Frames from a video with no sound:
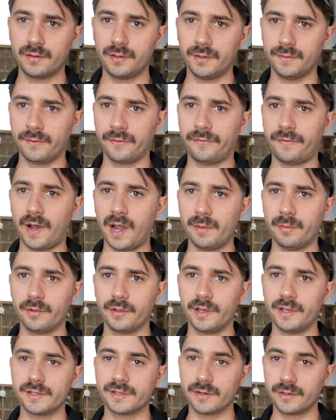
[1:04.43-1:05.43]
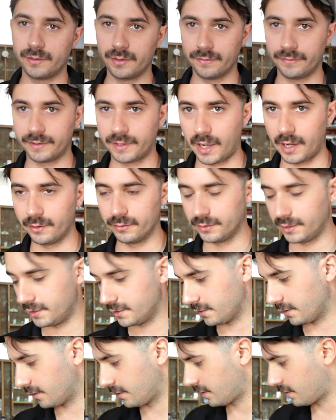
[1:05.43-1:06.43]
you have a fiber laser, and you have a diode
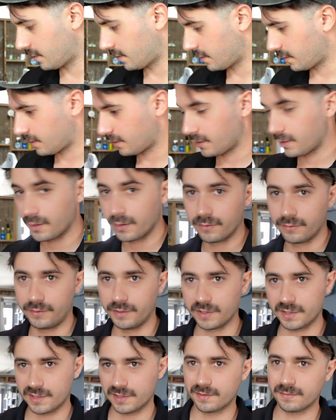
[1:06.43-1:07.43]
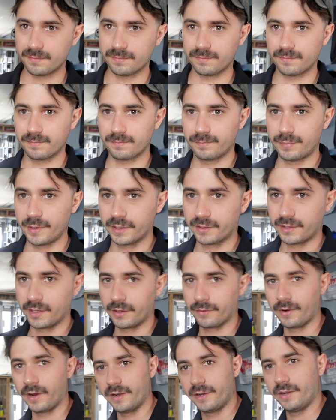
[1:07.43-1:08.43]
laser. This big
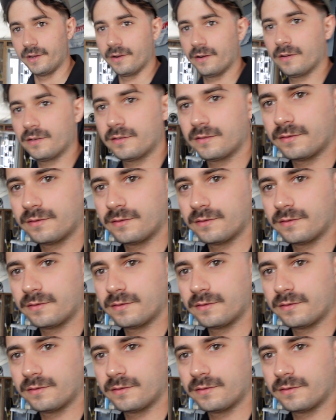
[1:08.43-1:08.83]
thing right here